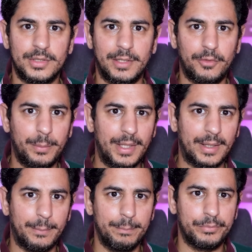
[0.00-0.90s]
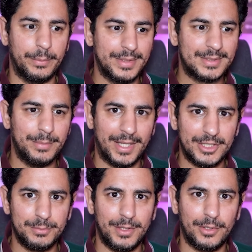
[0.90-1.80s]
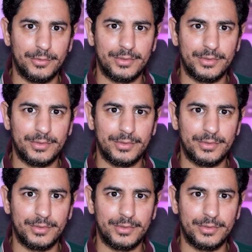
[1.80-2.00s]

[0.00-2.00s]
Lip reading: there would be like mismanagement of